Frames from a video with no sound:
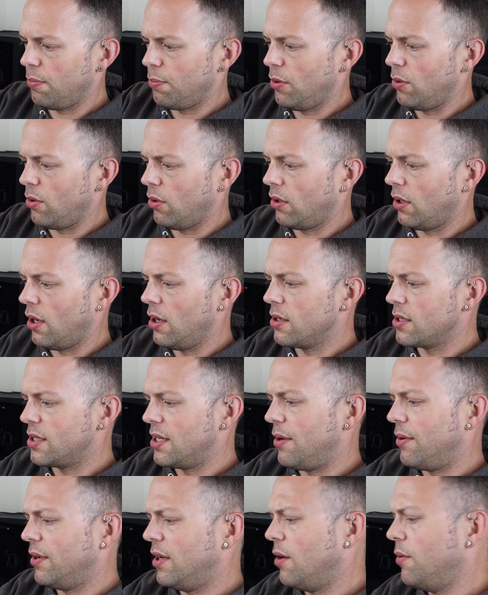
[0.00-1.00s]
Brewdog glass.
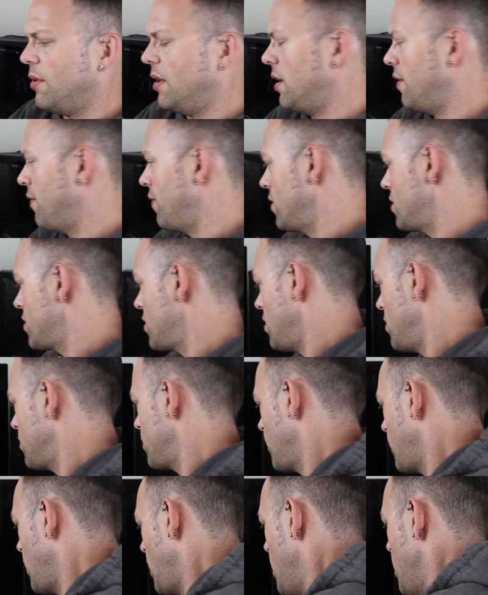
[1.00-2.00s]
Now I know the different
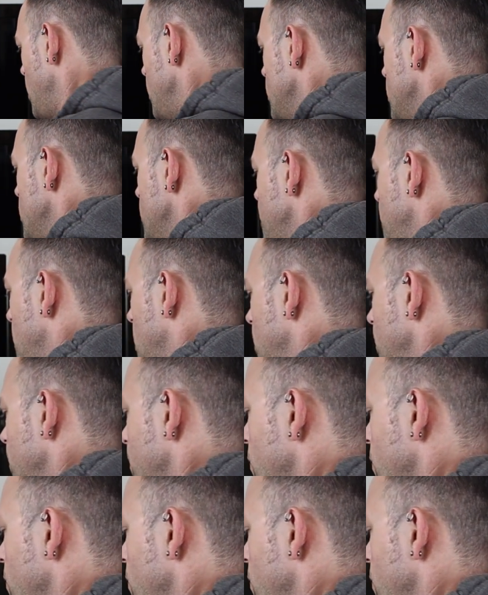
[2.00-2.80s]
styles of glass, but